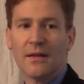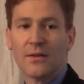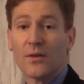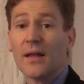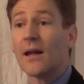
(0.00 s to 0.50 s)

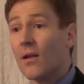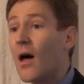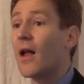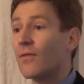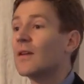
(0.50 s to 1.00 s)
So they get a
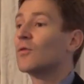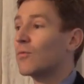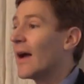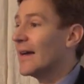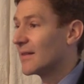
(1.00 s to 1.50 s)
lot of things
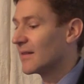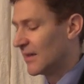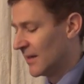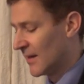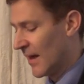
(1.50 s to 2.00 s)
right
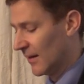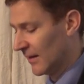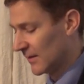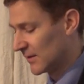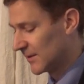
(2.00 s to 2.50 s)
in that
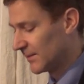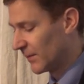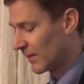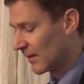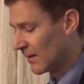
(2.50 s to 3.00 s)
list.
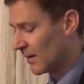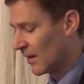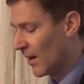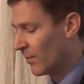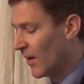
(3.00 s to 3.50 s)

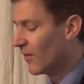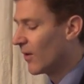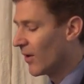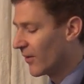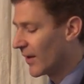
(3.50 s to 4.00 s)
Above
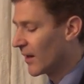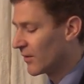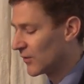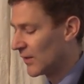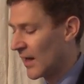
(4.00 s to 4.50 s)
all, they
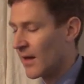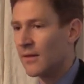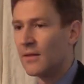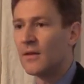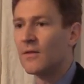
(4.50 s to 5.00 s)
understand
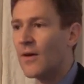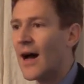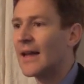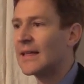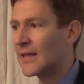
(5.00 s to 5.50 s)
that the
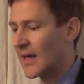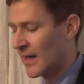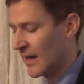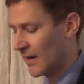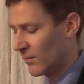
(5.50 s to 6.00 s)
dividing
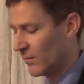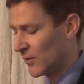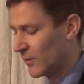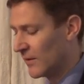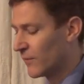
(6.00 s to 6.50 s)
line
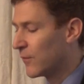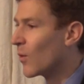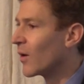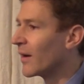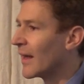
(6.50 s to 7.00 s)
between
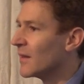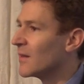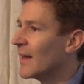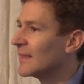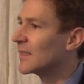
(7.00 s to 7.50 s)
foreign and
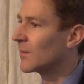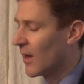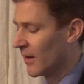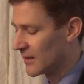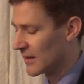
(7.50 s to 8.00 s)
domestic
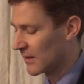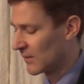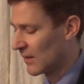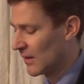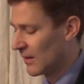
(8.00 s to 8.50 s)

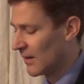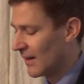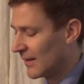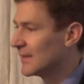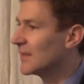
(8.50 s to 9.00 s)
politics
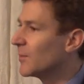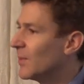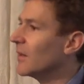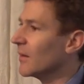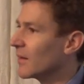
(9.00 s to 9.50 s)
has
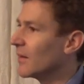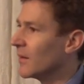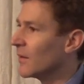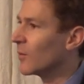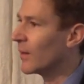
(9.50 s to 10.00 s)
disappeared
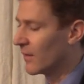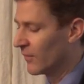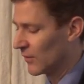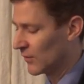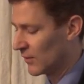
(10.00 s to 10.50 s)
in the
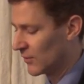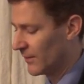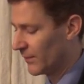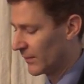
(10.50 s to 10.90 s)
21st century.